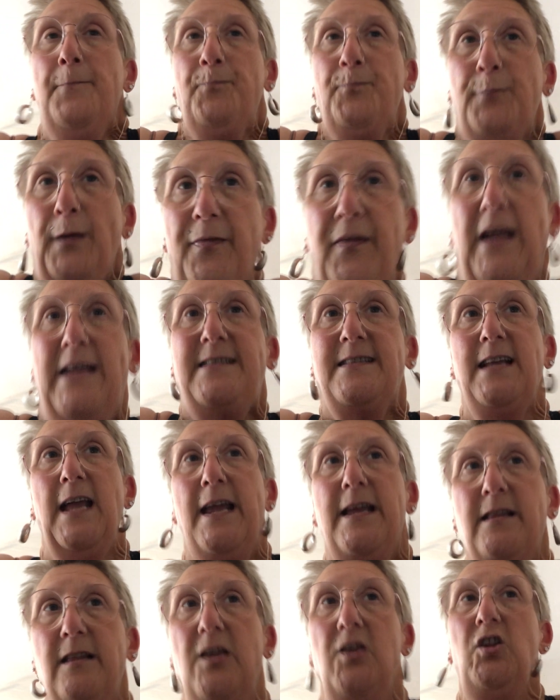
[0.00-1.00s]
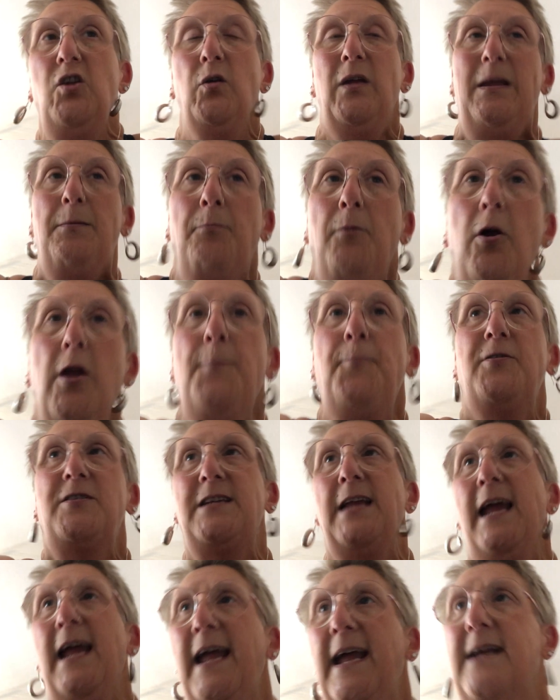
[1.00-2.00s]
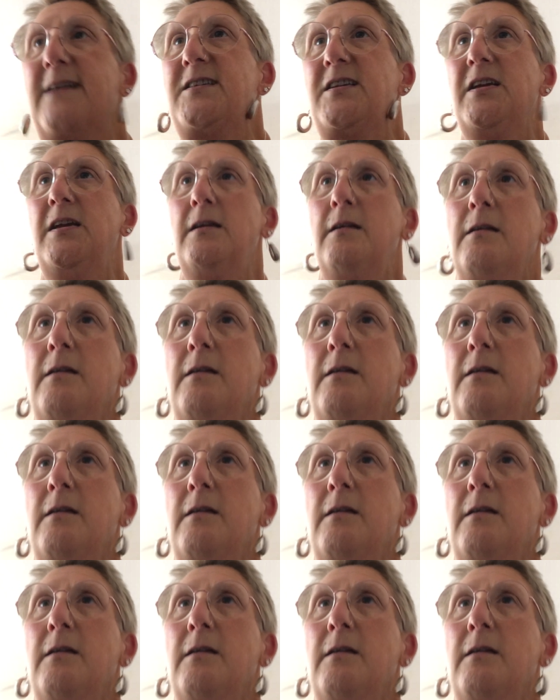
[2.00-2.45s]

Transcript: but they're saying that it might protect